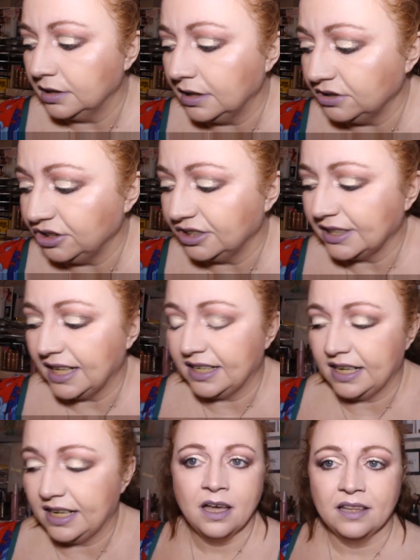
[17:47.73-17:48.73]
I'll just get
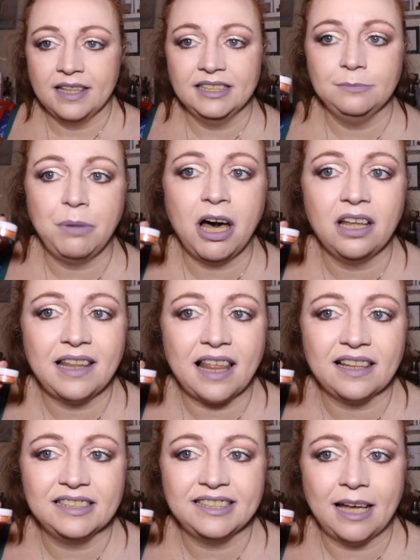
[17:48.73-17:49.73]
it. This part
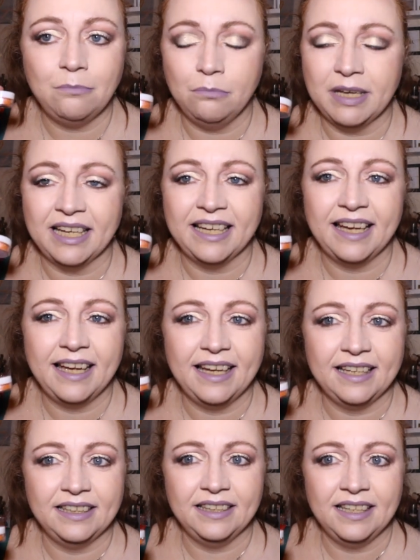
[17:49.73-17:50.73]
that they sent me
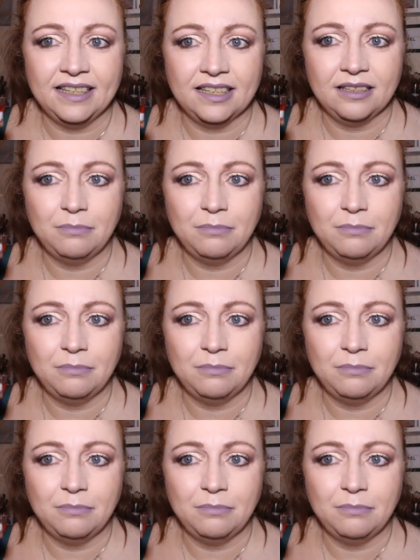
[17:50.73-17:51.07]
in